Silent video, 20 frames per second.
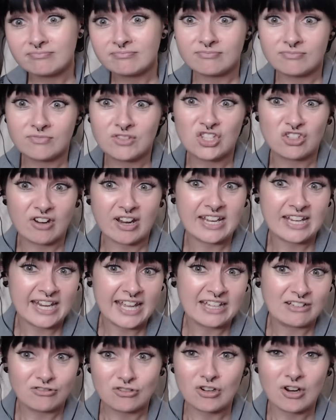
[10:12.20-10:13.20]

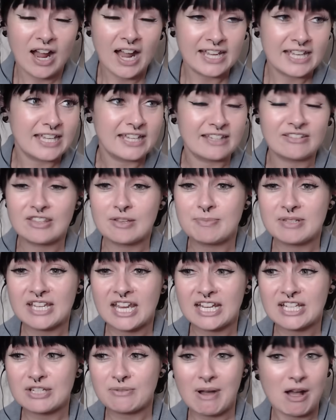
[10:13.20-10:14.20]
straining, drying the
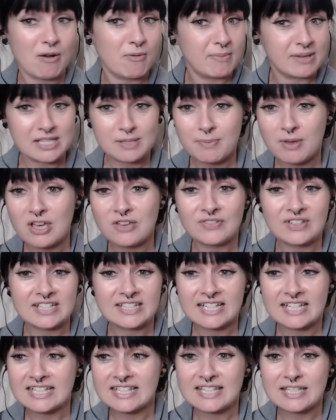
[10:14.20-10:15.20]
potato out makes perfect
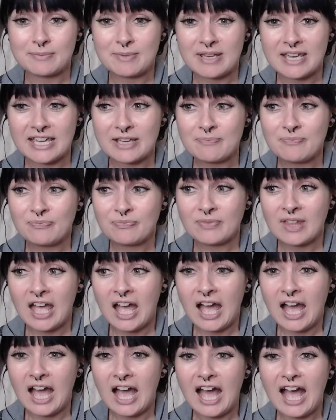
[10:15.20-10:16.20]
sense to me.
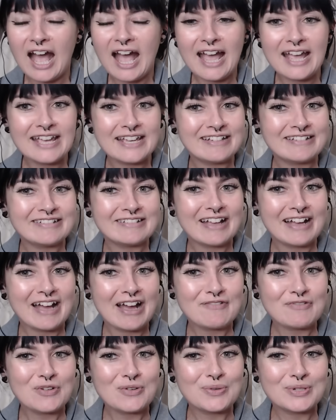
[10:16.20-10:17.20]
I
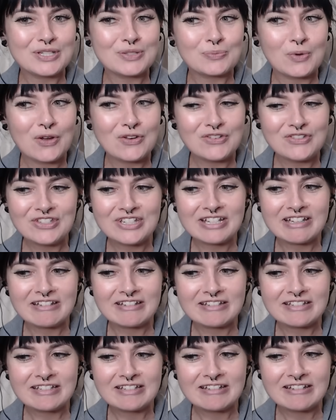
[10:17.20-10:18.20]
have always
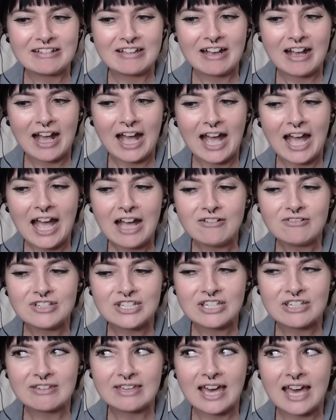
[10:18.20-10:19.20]
wondered, how
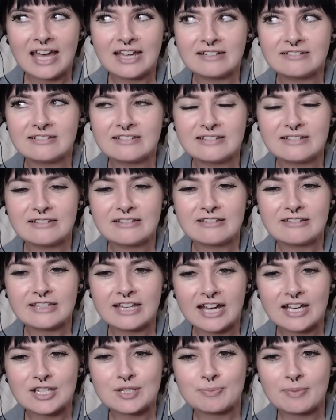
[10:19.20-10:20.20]
do you get the
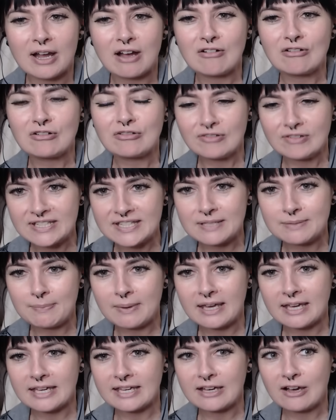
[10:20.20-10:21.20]
hash brown
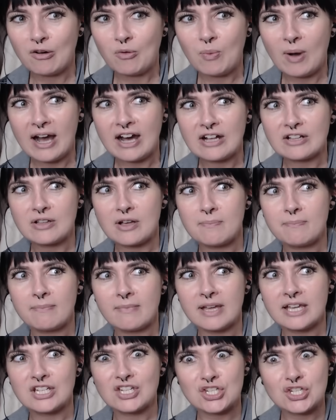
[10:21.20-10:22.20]
crispy while
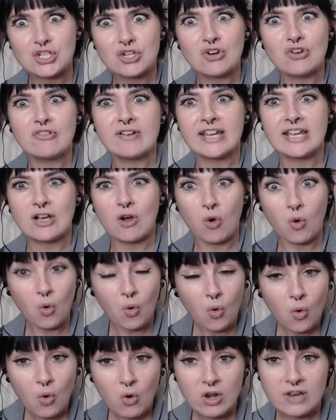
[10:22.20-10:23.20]
ensuring
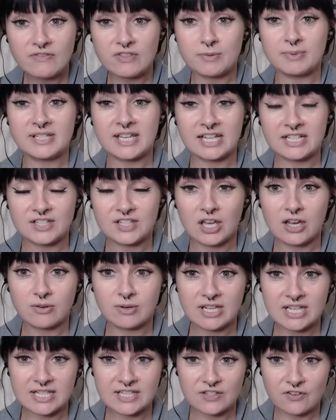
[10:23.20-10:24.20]
all of the potato
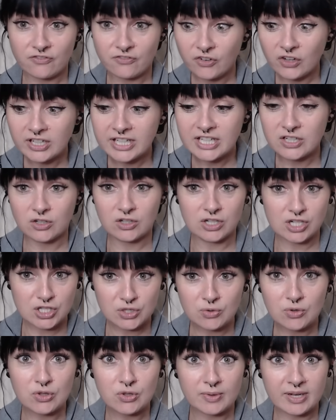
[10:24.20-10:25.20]
is fully cooked
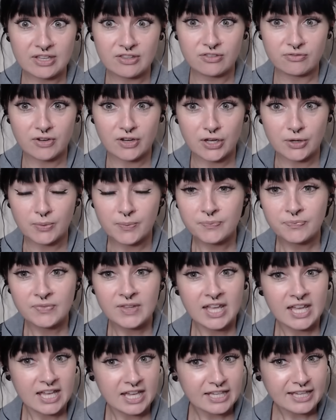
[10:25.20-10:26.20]
all the way through?
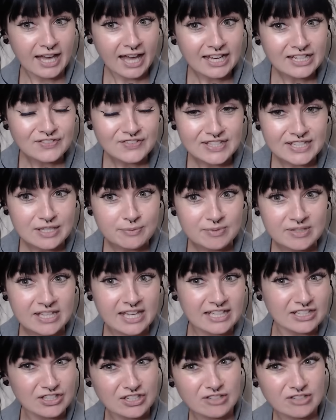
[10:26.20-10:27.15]
It kind of seems like,